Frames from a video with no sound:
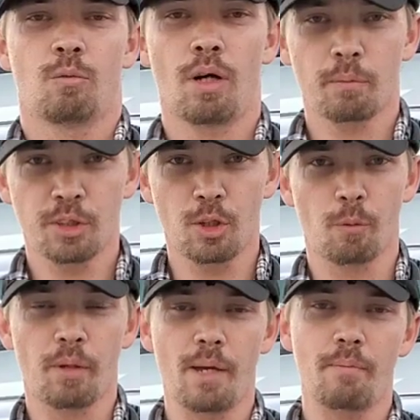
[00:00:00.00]
Welcome
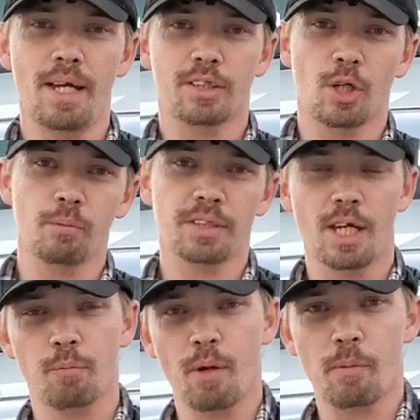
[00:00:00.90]
to Plant-Based
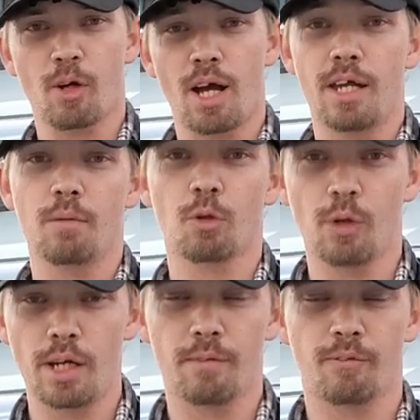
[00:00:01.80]
Homestead Prepper. I am
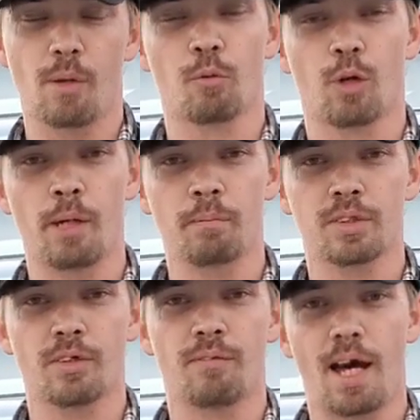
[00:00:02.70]
Grim from
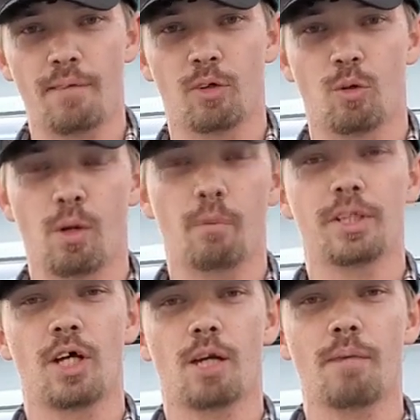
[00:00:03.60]
Grim Survival, where
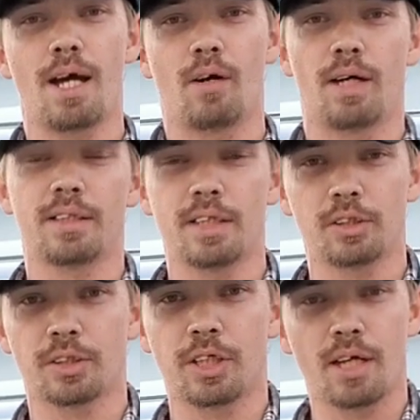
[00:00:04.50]
we talk about
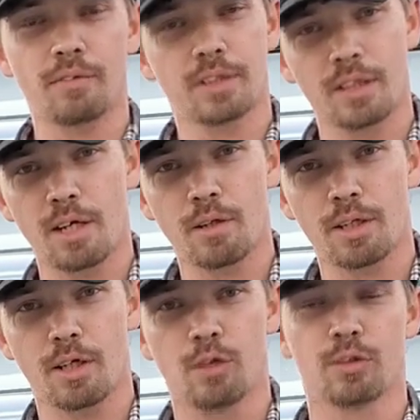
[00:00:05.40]
SHTF
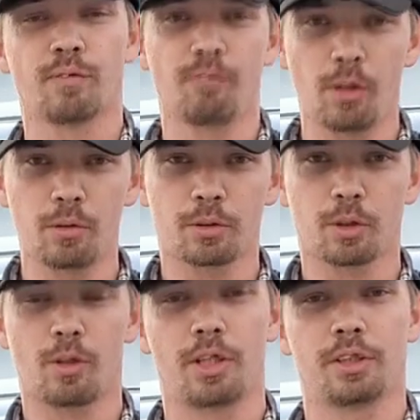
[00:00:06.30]
scenarios, food
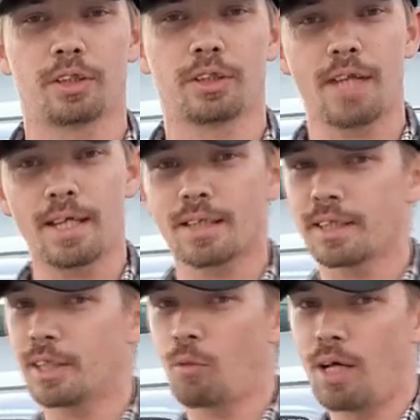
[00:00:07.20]
shortages, things
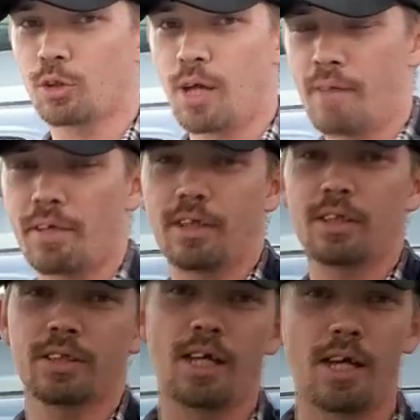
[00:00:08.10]
I see while
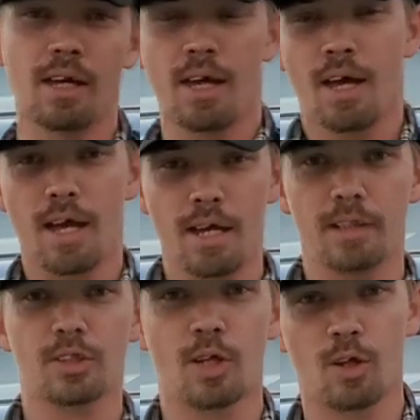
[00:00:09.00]
driving this thing,
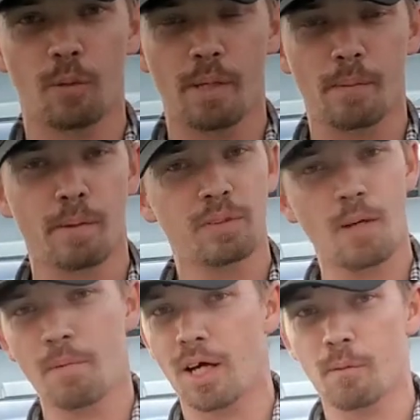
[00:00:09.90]
and solar
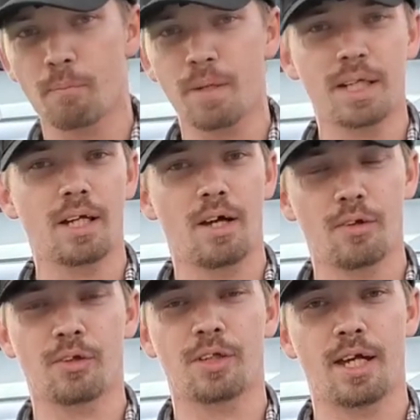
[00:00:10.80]
minimums, among many
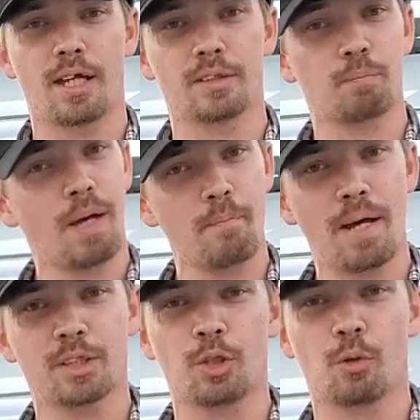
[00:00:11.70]
other things.
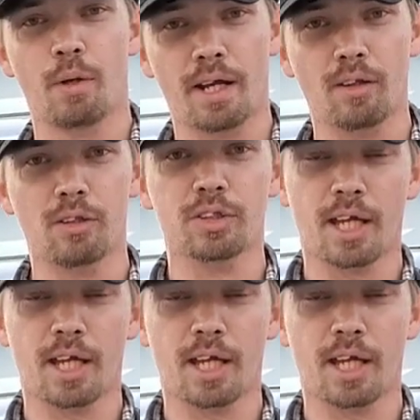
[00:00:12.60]
But back to your regular